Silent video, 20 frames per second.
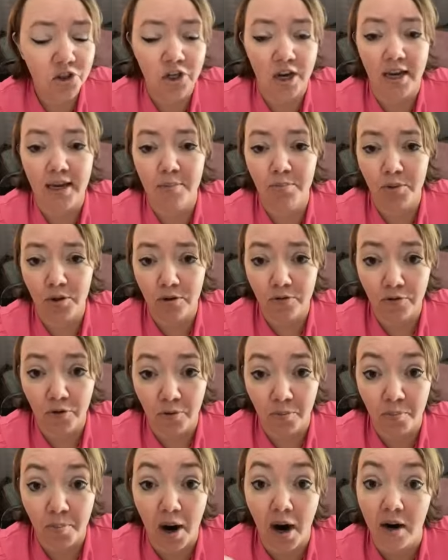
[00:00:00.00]
the giant,
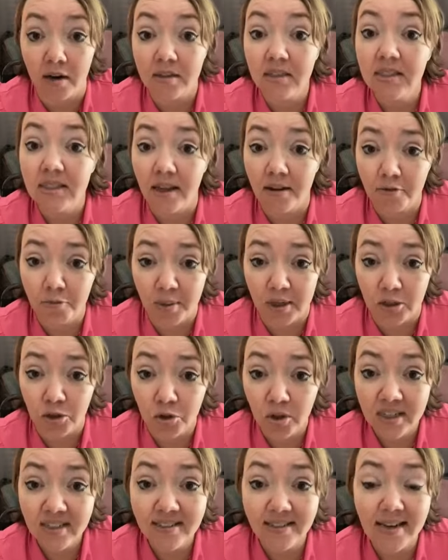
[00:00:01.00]
beautiful parts of
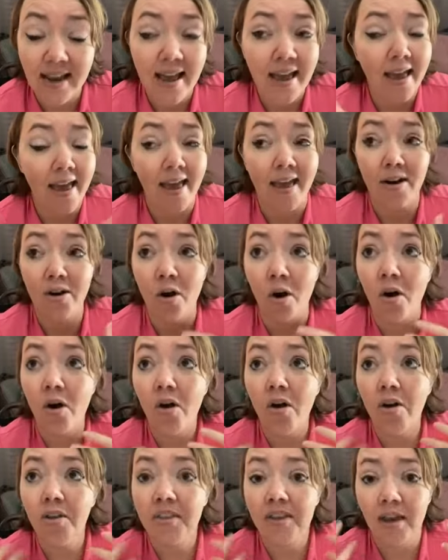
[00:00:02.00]
Pinterest and
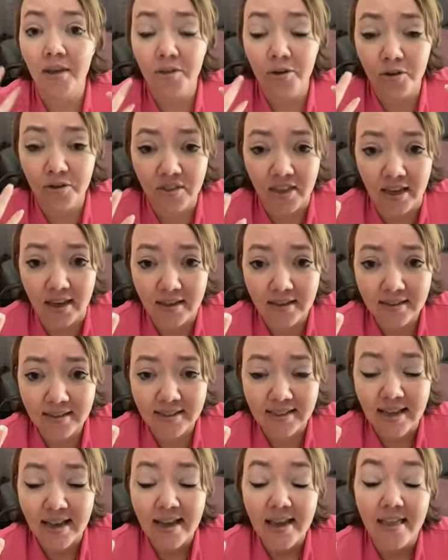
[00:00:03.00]
all the other
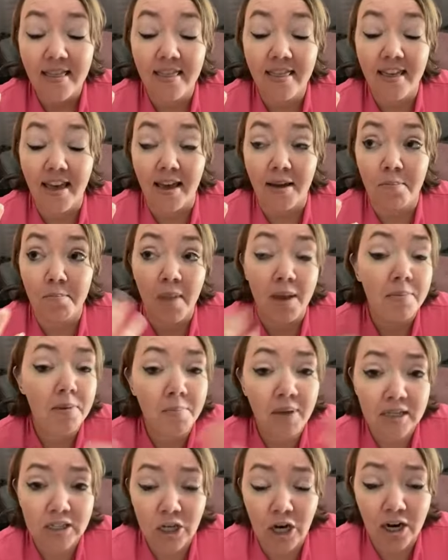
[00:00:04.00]
things that maybe
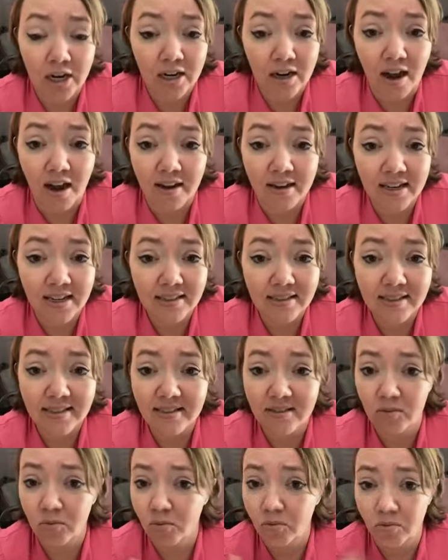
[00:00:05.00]
my target
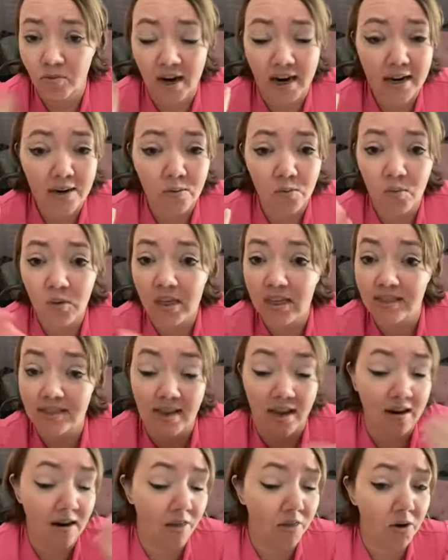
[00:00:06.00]
audience, right, is
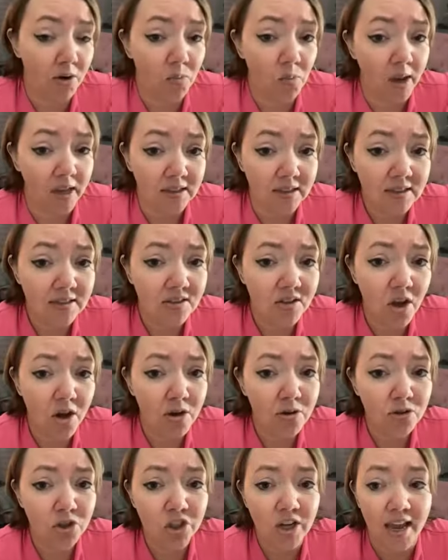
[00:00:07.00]
another wellness
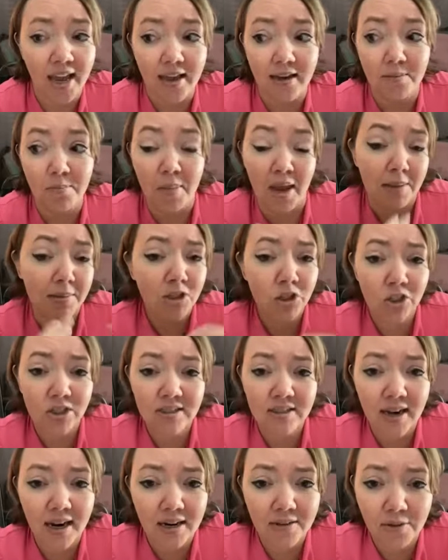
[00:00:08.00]
coach, and maybe
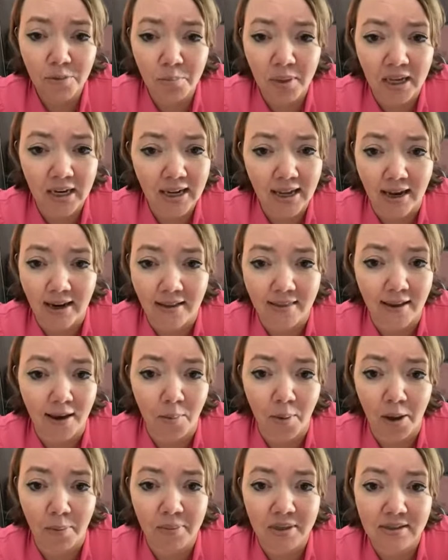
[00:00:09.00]
she's not even pinning anything
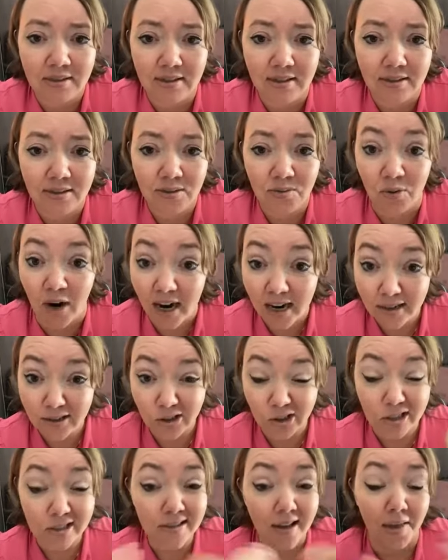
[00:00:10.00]
about business, right?
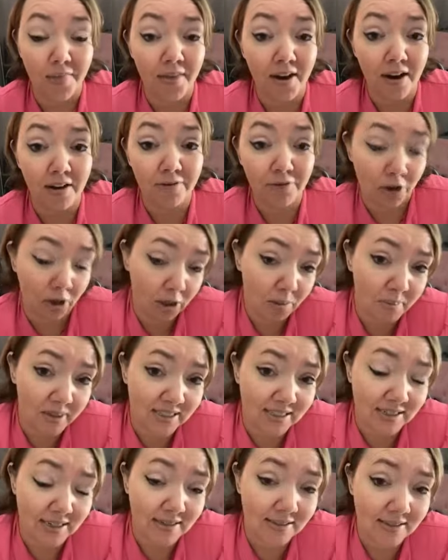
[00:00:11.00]
She's on there for her
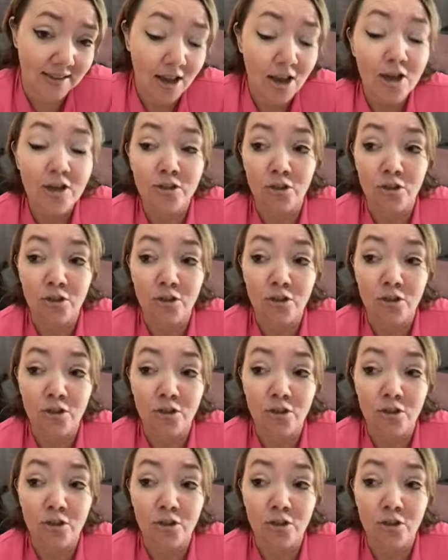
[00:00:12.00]
business.